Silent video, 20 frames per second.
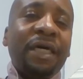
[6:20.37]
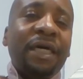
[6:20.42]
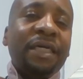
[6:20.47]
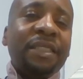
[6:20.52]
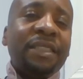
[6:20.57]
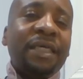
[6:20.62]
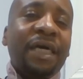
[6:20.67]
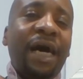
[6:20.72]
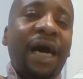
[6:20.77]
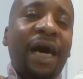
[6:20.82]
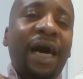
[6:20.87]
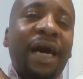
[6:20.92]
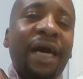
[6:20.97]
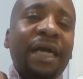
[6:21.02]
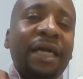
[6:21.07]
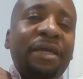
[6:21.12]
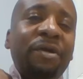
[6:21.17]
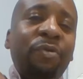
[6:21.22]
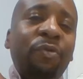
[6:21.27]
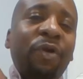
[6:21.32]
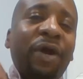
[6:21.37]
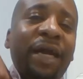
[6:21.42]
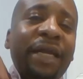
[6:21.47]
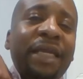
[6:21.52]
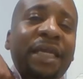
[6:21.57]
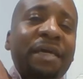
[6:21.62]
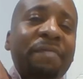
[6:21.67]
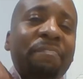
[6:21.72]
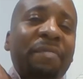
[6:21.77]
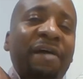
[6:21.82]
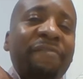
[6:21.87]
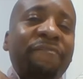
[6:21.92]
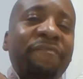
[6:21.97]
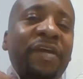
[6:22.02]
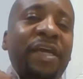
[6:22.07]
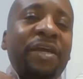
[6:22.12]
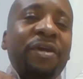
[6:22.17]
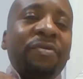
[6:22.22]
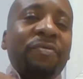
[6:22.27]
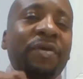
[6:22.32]
a tie where I can get my
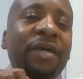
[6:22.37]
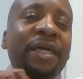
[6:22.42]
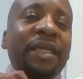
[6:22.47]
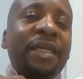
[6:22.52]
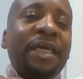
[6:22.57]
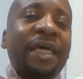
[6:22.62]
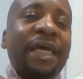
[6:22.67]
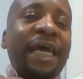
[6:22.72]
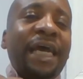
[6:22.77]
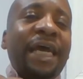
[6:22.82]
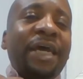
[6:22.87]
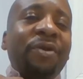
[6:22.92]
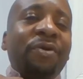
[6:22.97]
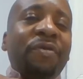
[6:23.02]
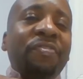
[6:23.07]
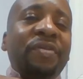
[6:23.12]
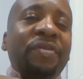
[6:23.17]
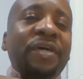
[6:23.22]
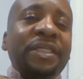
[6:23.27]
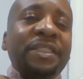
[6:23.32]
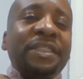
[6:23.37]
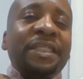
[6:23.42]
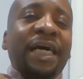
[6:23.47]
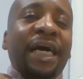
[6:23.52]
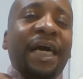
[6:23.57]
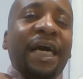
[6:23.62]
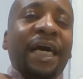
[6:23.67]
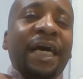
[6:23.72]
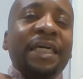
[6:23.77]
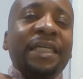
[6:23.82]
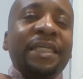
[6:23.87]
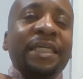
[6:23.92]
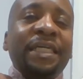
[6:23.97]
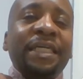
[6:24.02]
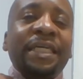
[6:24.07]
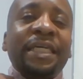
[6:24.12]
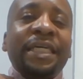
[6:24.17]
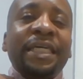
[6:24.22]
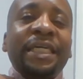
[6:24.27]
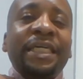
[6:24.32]
finger in. And on this side
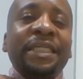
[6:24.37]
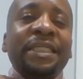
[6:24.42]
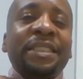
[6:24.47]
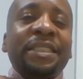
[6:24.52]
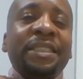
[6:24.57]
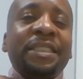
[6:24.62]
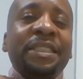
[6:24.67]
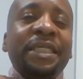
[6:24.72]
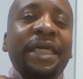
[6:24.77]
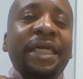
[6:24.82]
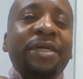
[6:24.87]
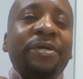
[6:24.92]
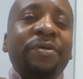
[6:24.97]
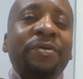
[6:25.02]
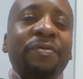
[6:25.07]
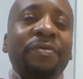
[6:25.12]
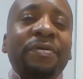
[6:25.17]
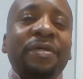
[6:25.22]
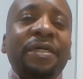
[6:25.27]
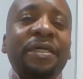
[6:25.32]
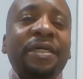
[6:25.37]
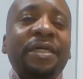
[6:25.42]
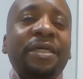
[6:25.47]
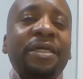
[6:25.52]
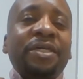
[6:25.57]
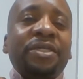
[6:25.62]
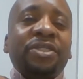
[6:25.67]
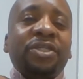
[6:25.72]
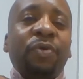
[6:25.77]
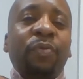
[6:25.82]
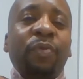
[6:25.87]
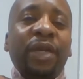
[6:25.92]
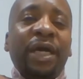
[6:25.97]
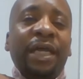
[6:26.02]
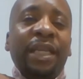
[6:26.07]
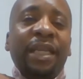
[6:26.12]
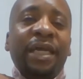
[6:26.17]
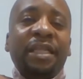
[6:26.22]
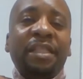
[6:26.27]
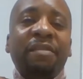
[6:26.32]
is the single. So when I
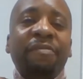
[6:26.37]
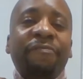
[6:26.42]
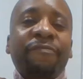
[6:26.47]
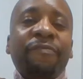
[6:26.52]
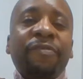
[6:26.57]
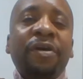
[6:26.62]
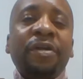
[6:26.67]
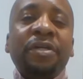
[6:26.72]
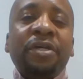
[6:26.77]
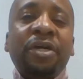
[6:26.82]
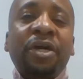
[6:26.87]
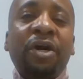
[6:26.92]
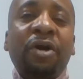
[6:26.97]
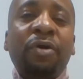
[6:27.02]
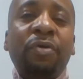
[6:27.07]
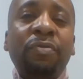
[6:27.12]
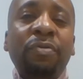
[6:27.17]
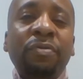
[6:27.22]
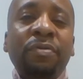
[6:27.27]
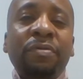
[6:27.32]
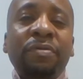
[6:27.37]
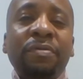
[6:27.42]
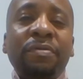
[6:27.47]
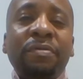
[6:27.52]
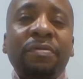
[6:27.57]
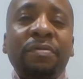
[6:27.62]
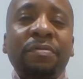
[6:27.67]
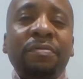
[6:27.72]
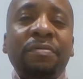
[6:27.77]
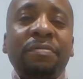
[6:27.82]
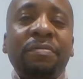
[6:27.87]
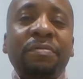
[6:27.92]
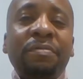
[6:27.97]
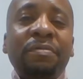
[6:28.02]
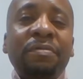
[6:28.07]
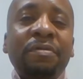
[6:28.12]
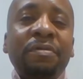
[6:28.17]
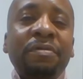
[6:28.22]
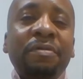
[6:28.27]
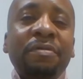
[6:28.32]
let the front go,
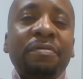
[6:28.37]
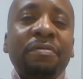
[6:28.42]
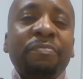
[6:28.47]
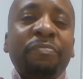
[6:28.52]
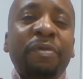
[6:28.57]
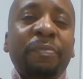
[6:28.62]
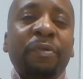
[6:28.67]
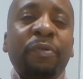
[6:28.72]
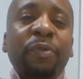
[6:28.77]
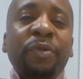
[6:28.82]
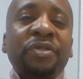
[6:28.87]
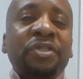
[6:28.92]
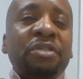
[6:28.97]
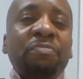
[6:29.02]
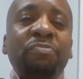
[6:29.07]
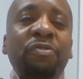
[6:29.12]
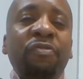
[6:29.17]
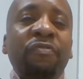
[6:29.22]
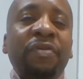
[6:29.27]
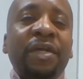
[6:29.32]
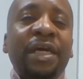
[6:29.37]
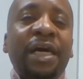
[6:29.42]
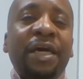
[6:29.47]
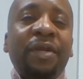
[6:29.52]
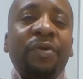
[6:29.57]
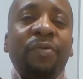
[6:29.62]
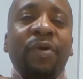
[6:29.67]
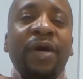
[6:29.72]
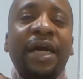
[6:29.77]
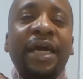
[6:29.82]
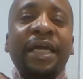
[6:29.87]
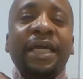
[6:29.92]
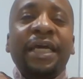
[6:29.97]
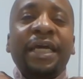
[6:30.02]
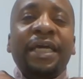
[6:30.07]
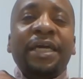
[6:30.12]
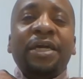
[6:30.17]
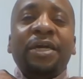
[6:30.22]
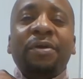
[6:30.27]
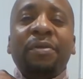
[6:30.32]
remember we were just moving it out of the way,
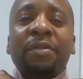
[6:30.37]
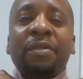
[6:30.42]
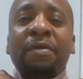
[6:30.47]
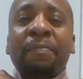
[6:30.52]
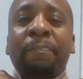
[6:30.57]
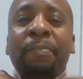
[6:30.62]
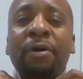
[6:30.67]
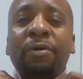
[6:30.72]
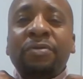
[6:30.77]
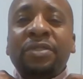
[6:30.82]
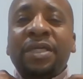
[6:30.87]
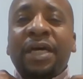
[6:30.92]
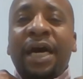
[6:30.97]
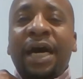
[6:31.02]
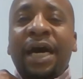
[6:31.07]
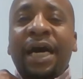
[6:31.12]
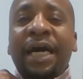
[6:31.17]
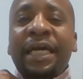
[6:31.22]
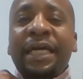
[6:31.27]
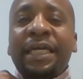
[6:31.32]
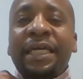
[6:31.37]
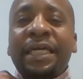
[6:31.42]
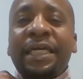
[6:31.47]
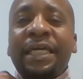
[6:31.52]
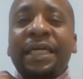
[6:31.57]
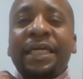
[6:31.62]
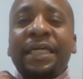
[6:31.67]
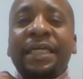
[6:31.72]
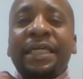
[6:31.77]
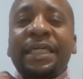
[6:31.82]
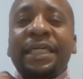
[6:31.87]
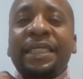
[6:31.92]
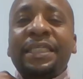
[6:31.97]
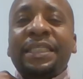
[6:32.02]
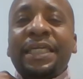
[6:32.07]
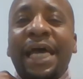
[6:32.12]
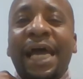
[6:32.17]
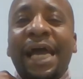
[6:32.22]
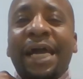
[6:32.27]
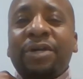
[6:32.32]
the bow tie
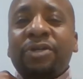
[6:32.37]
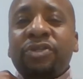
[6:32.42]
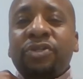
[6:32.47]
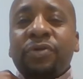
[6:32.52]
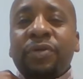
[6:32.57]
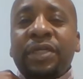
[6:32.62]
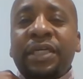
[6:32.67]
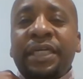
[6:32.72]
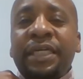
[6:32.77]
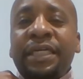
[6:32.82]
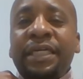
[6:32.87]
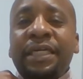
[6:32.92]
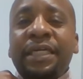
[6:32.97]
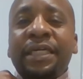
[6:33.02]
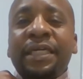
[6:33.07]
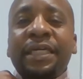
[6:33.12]
is actually